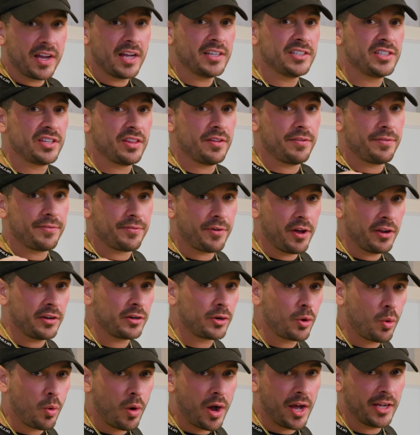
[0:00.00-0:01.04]
on to the
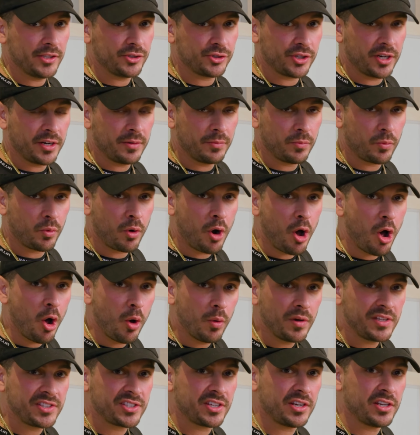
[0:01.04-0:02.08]
front quadrant, we're
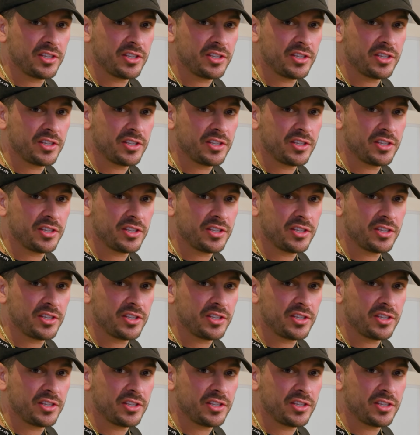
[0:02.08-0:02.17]
always going